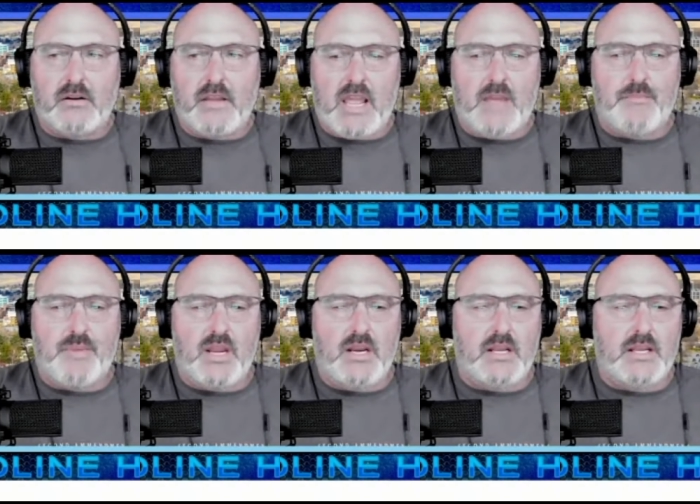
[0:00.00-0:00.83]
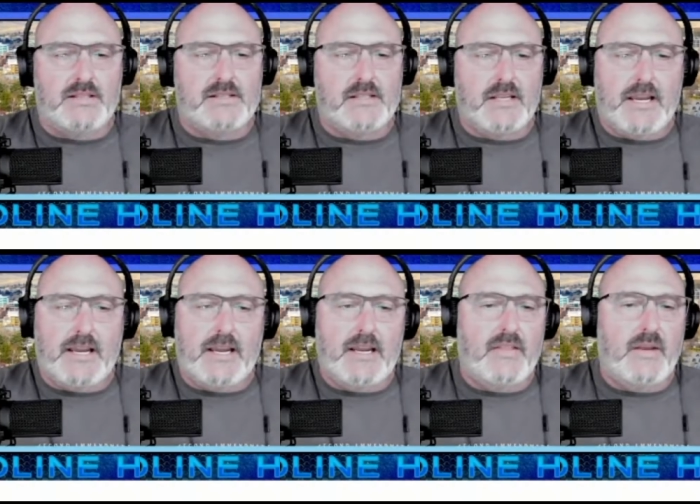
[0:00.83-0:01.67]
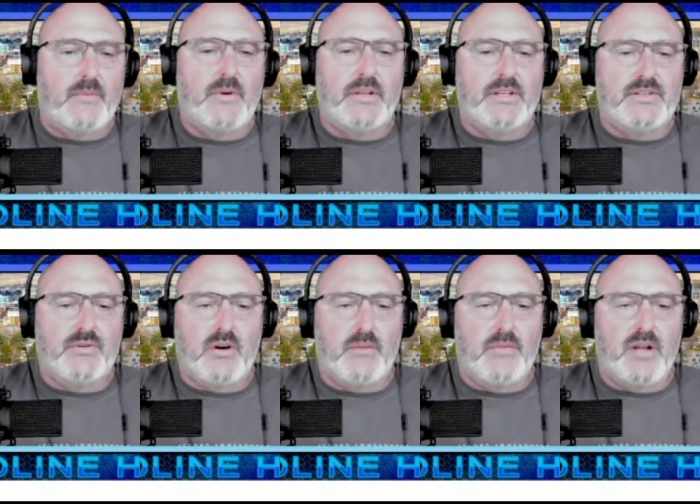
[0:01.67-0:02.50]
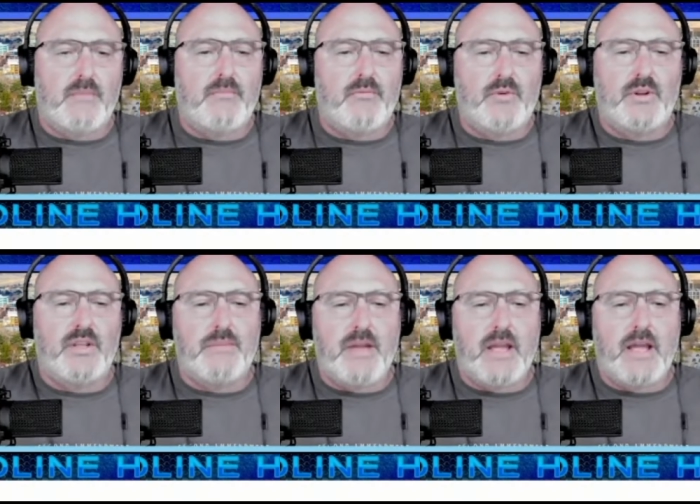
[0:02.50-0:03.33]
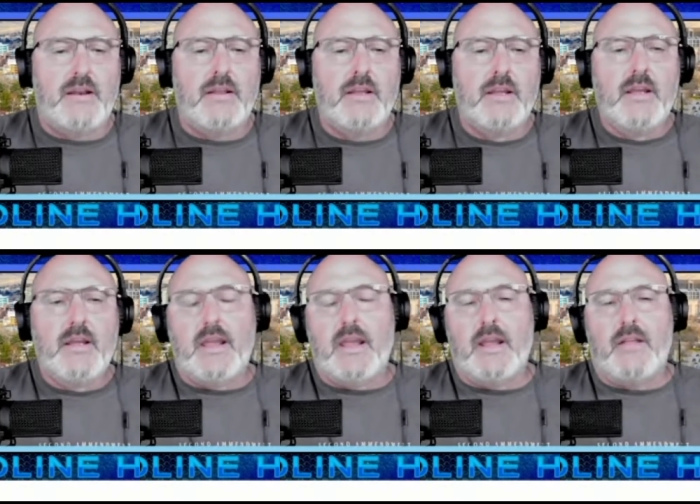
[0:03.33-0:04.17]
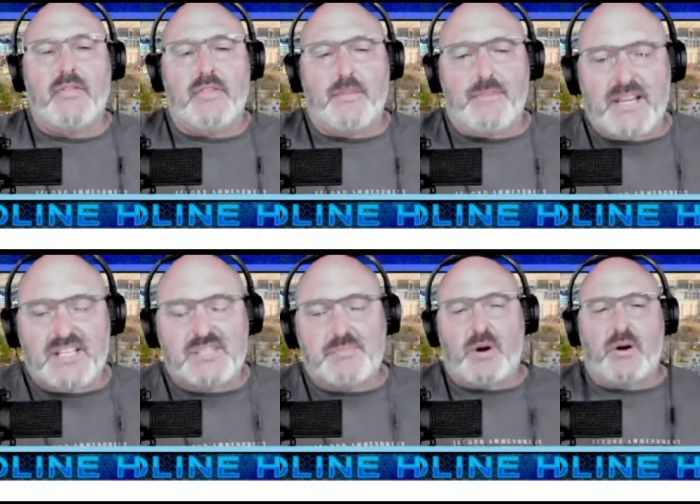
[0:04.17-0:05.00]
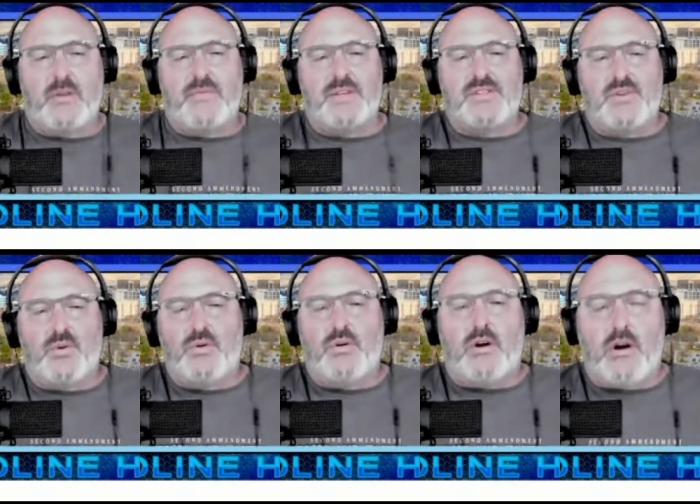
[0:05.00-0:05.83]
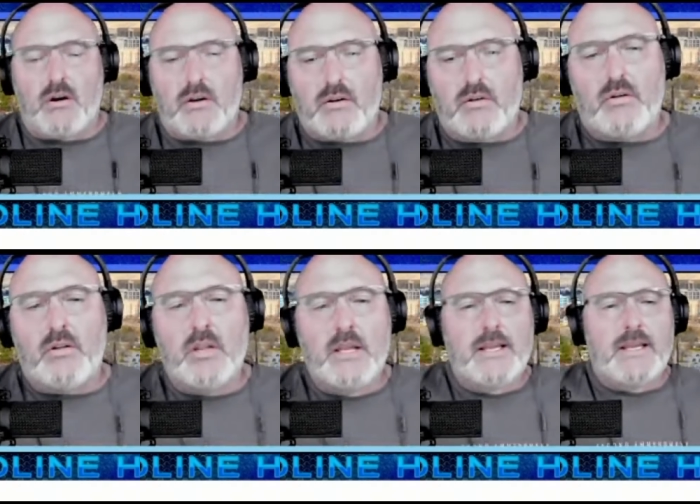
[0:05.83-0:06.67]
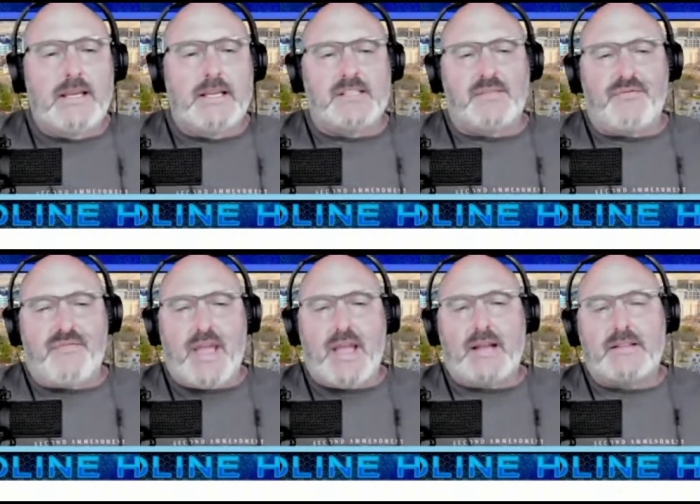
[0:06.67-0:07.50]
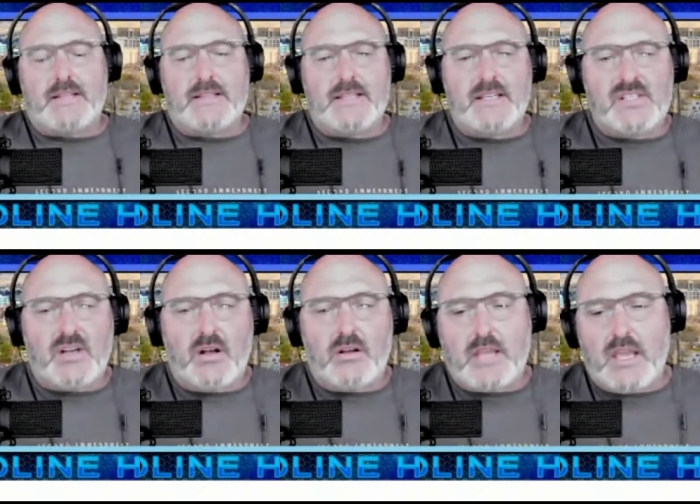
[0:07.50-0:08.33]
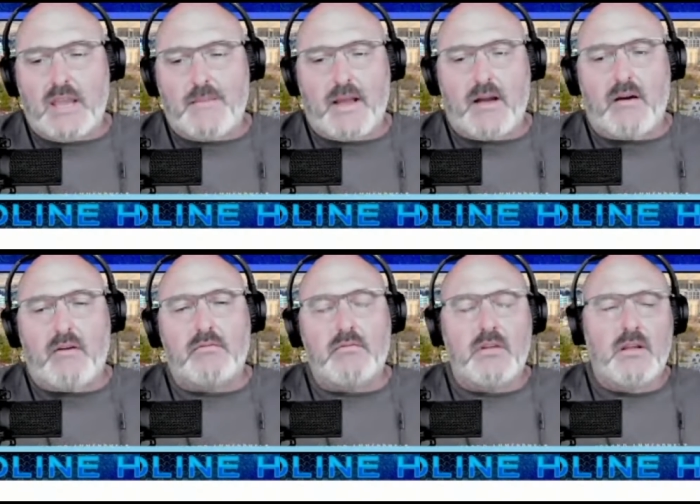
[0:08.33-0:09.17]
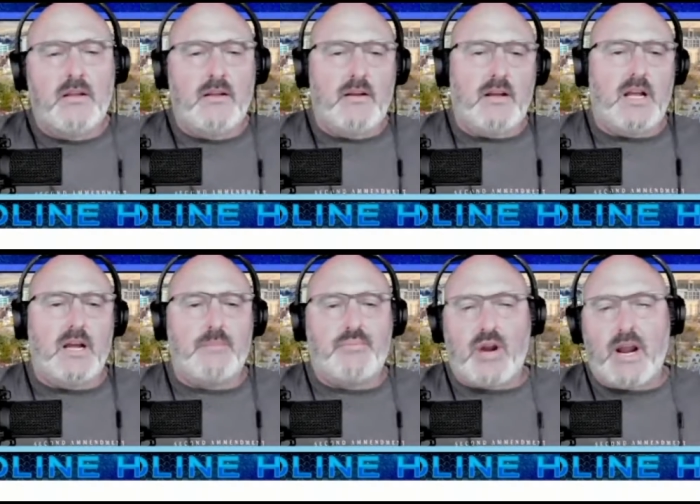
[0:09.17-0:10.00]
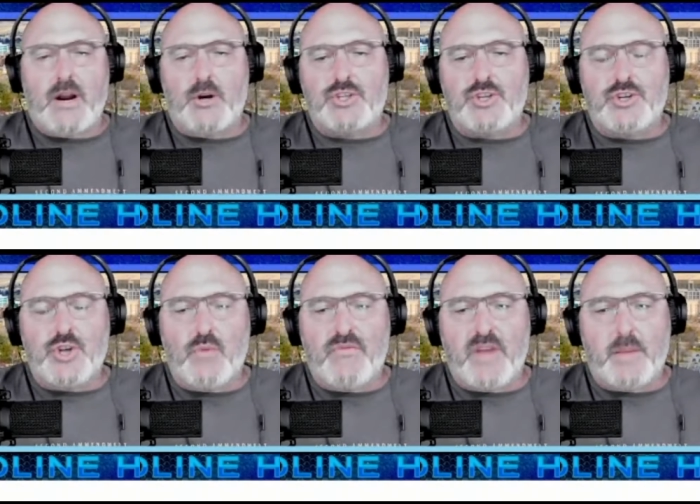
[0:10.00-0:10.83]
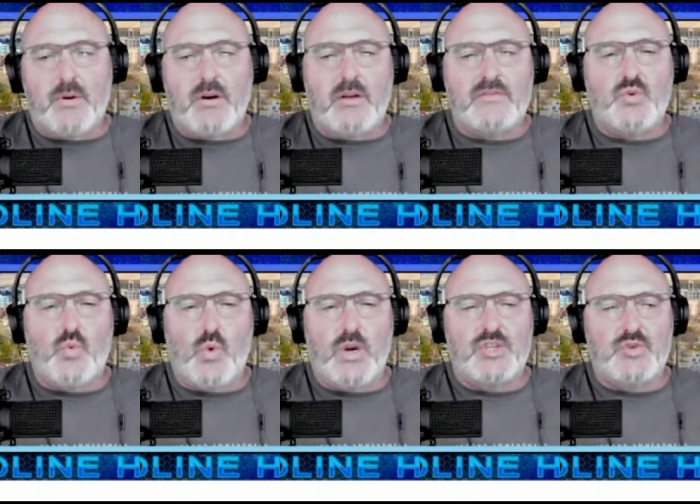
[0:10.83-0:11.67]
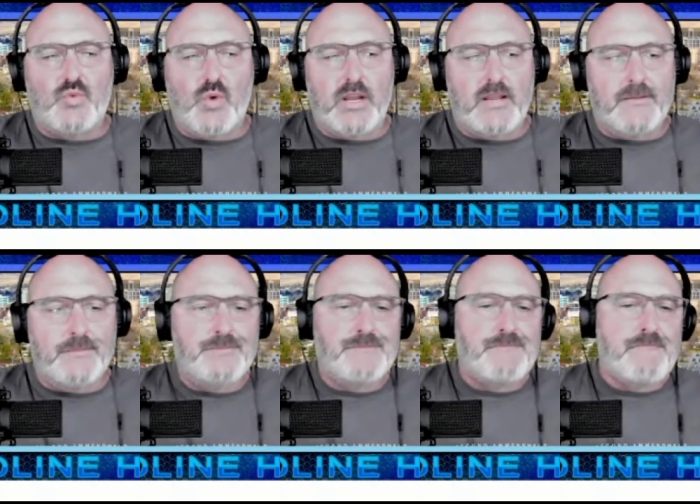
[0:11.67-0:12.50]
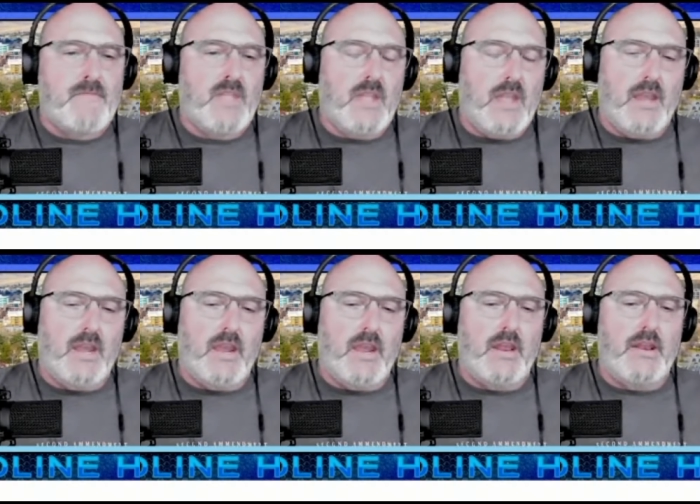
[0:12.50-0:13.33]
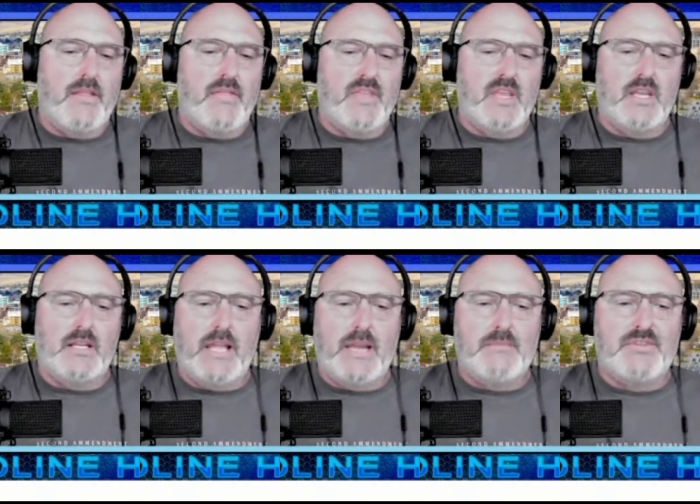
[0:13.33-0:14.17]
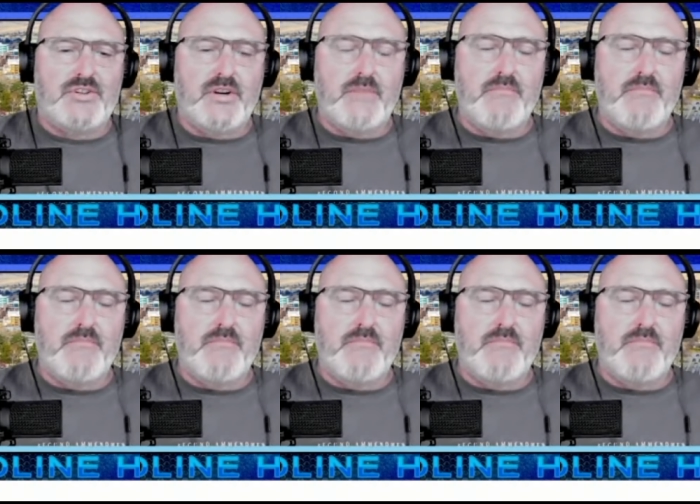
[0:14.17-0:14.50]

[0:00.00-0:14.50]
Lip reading: campaign against the guy. They really tore him up really bad. And the biggest part of this whole article is the fact that this all came out prior to November of 2020. And the lamestream